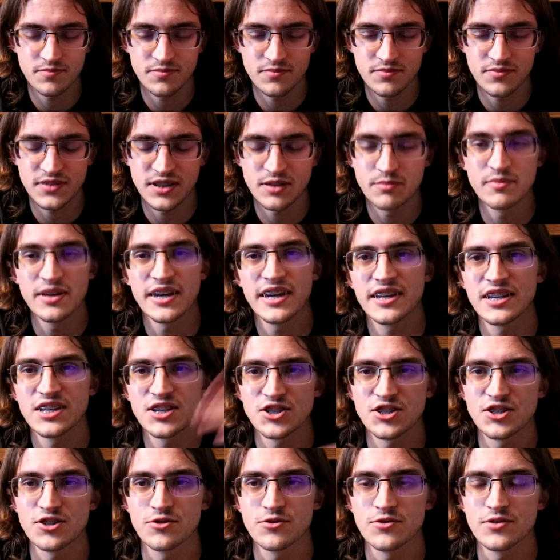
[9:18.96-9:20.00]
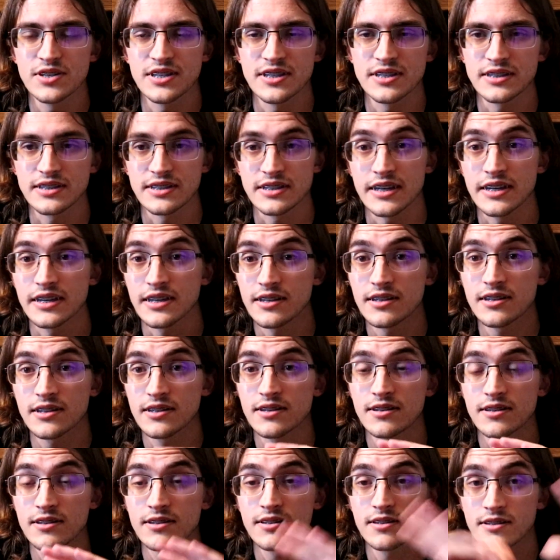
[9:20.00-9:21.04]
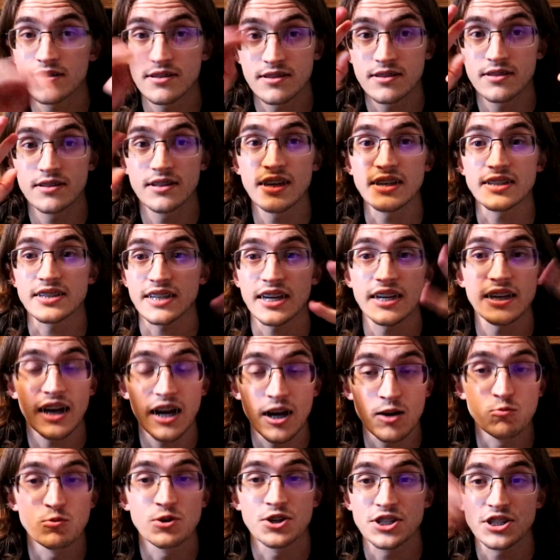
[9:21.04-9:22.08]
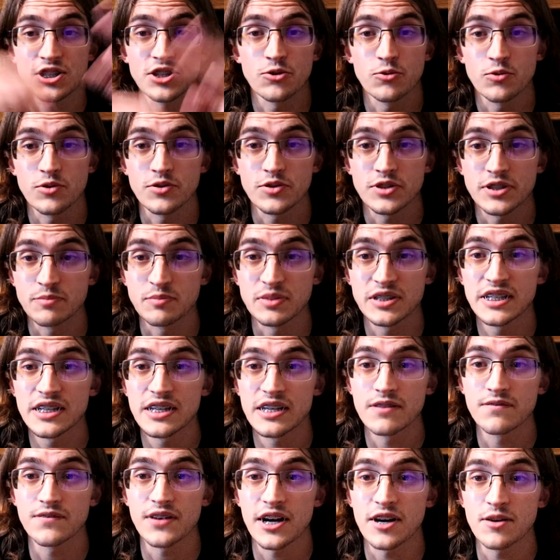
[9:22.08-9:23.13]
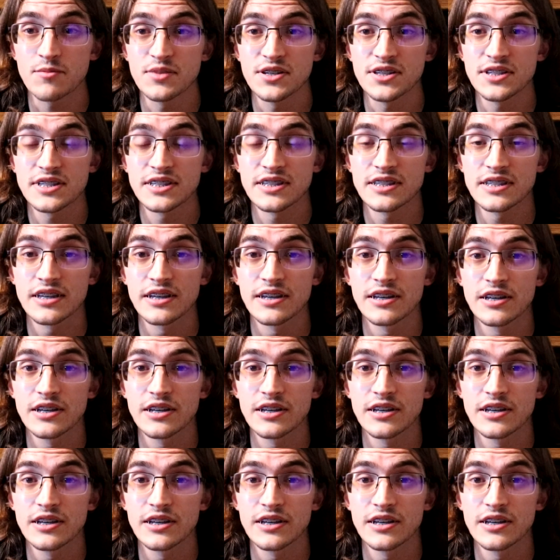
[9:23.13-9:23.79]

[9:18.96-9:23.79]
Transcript: the main issue is, like, yes, I wish there were some city environments,